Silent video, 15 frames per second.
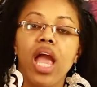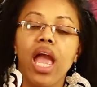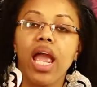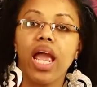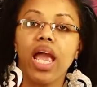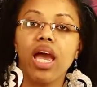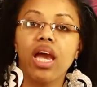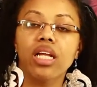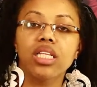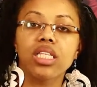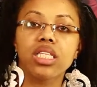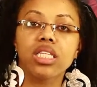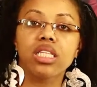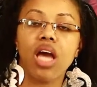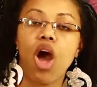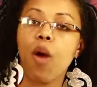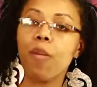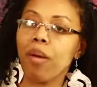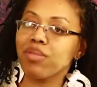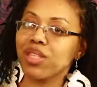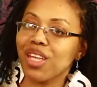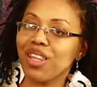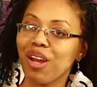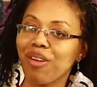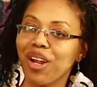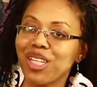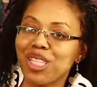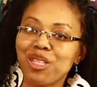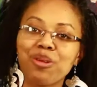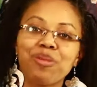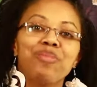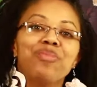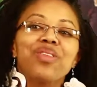and I hope I'm saying that right too.